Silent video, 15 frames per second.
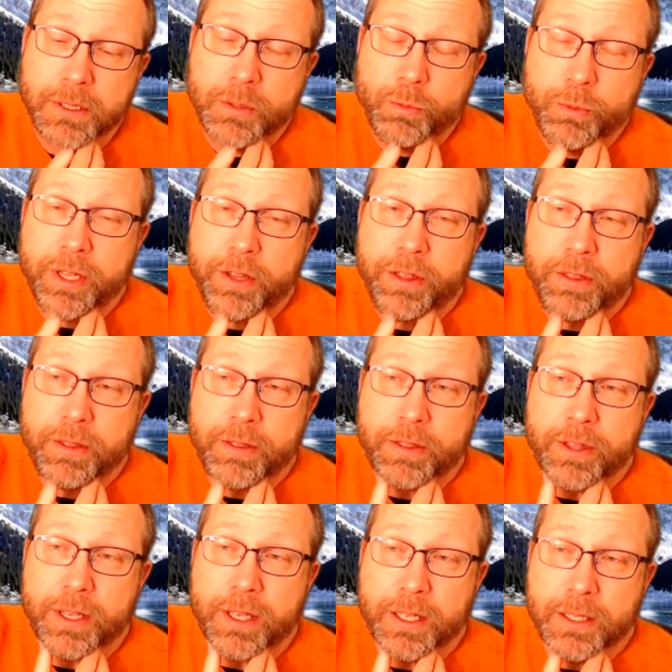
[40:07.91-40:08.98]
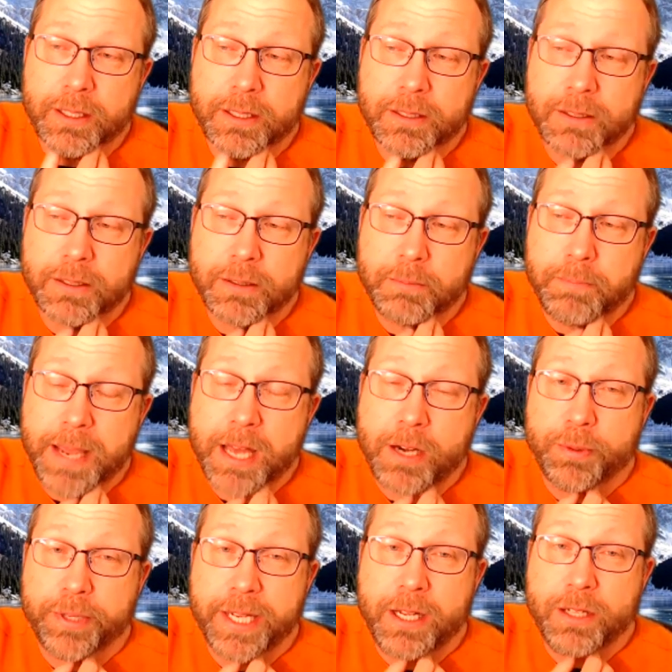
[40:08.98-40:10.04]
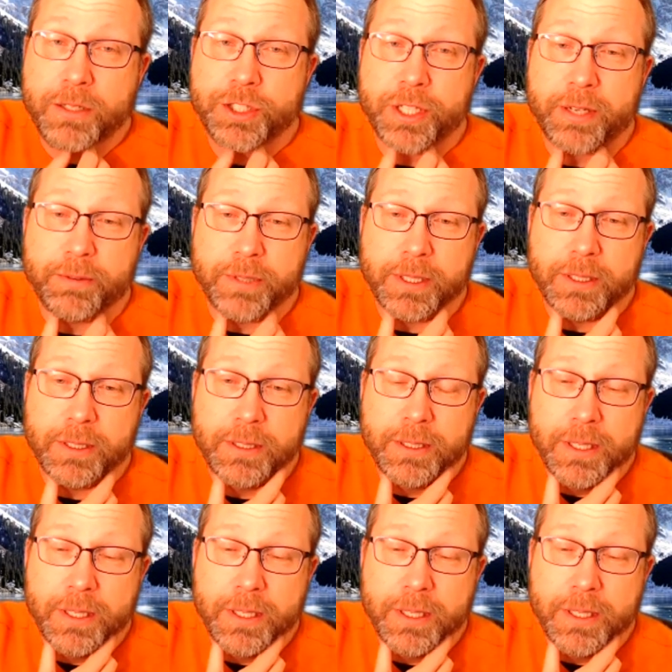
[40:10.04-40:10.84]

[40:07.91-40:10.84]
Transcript: with the battle royale genre.